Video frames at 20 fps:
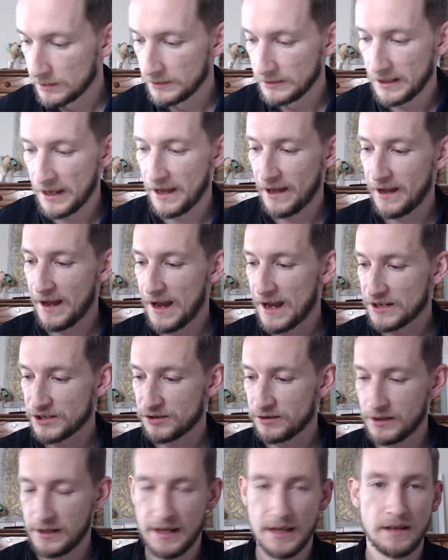Yeah,
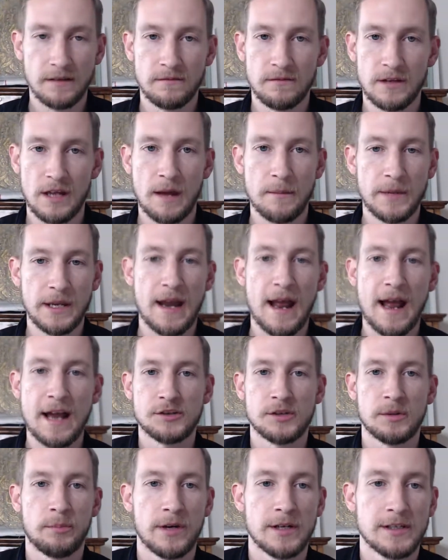Ashley,
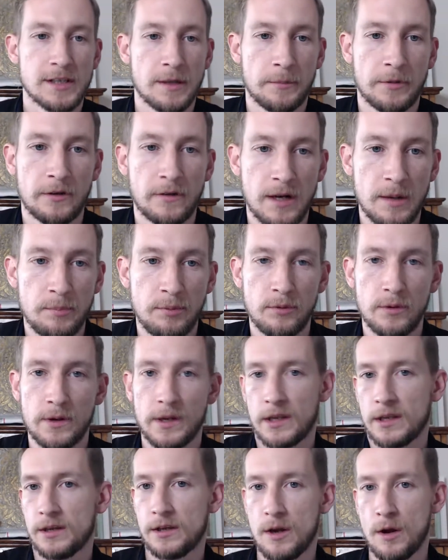Ashley brings up a great
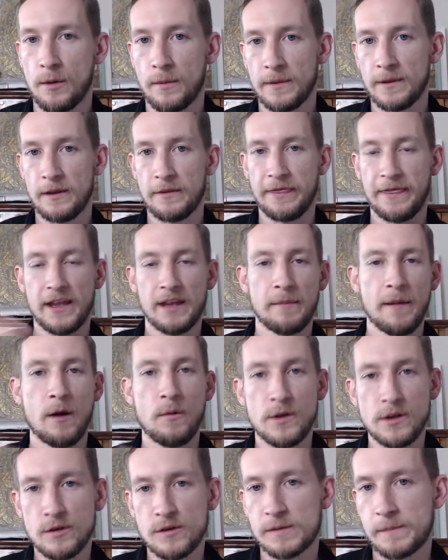point. You know, you think about
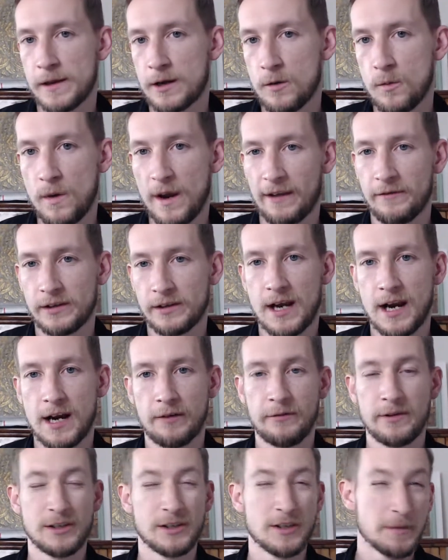what you spent on wedding
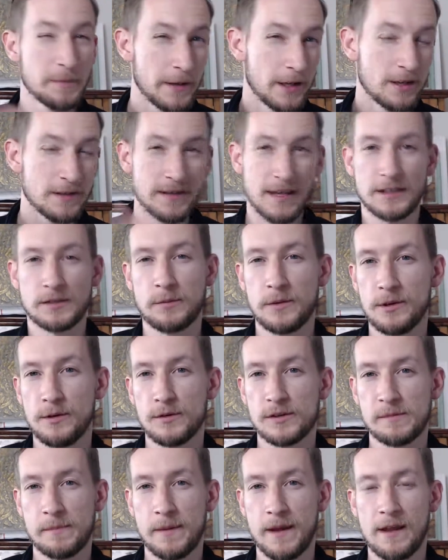photography. Just because that's what
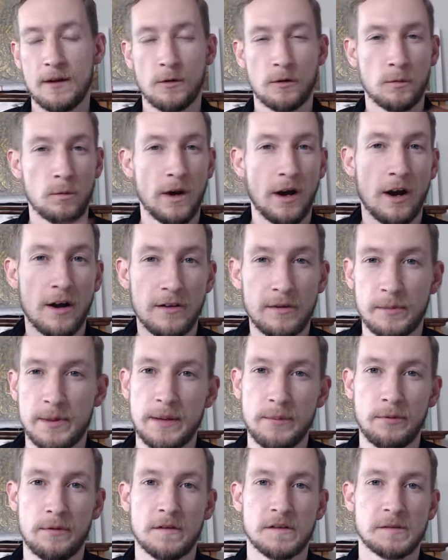you spent or what other
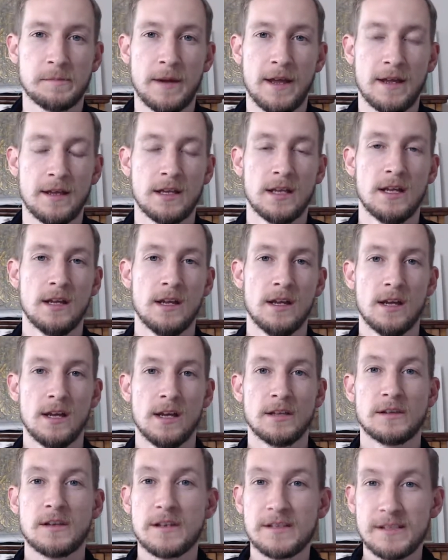people have spent
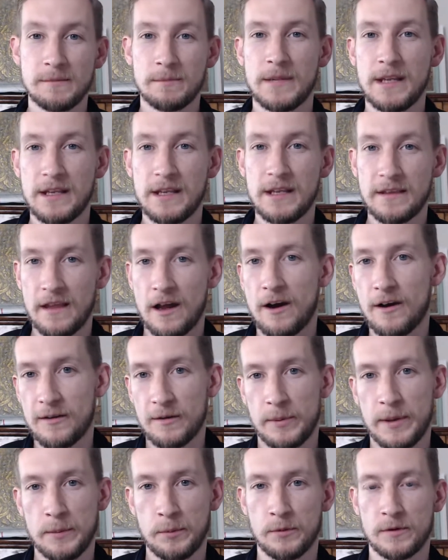doesn't mean that other
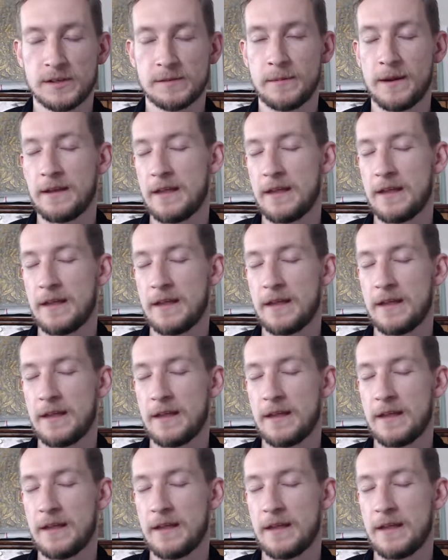people have spent.